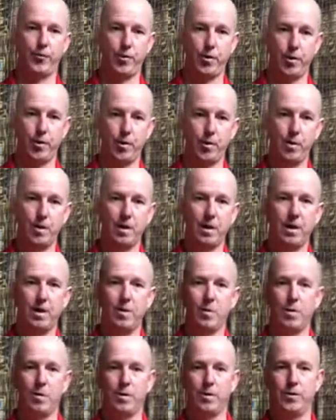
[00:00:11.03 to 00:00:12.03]
throw
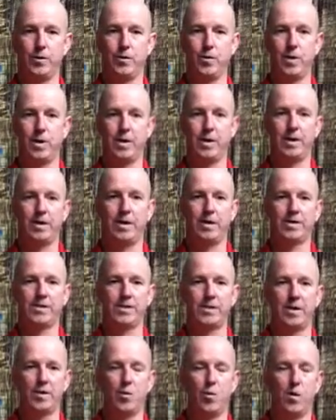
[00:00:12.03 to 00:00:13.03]
where you
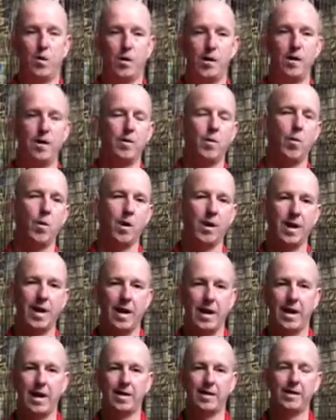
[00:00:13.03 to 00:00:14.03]
extend one
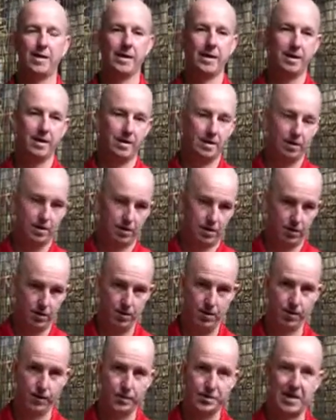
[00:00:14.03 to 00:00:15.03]
hand
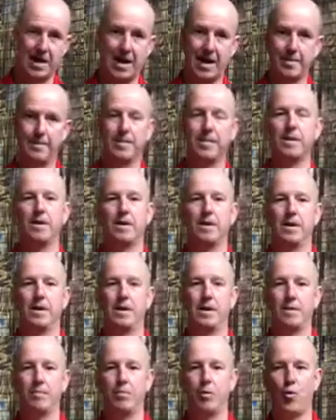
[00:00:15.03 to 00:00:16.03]
over top
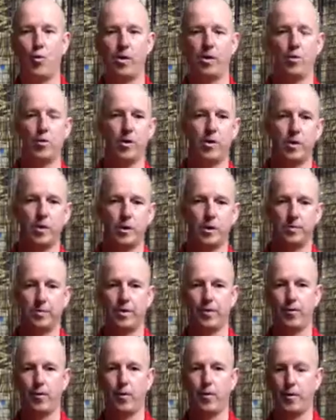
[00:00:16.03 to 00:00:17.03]
and point where you're going to be
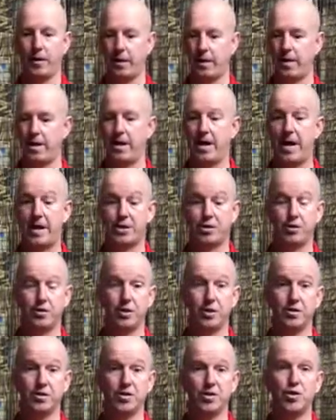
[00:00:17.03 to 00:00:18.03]
throwing, and then
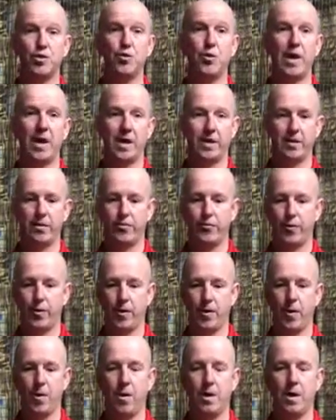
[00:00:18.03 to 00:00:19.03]
actually a two-handed
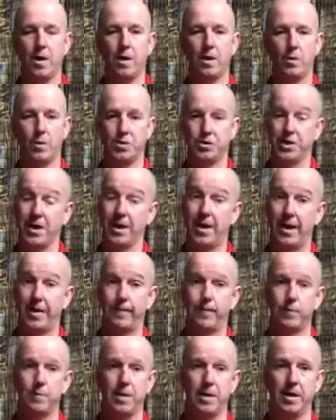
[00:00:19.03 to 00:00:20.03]
throw, which I like
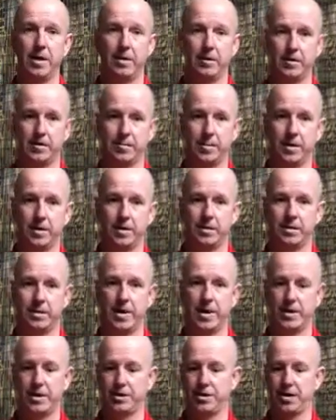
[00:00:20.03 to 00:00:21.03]
for beginners because it
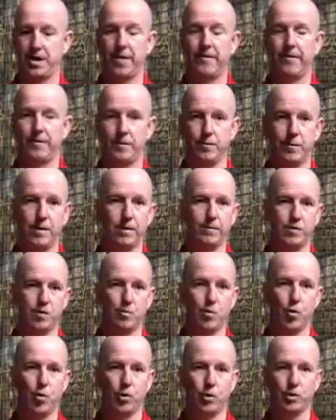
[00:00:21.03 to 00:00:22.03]
actually, I feel, gives you
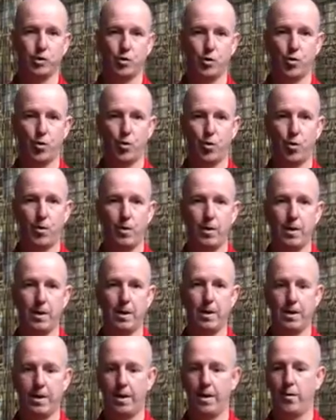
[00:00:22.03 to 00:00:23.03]
more control,
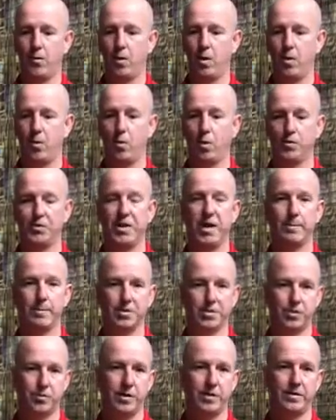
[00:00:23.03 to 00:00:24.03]
and we'll
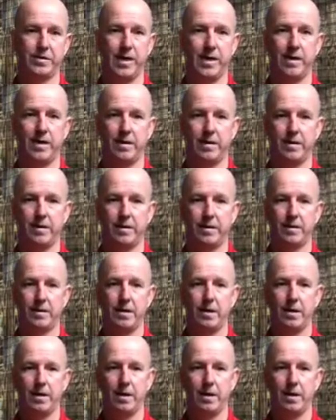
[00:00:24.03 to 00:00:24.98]
demonstrate that here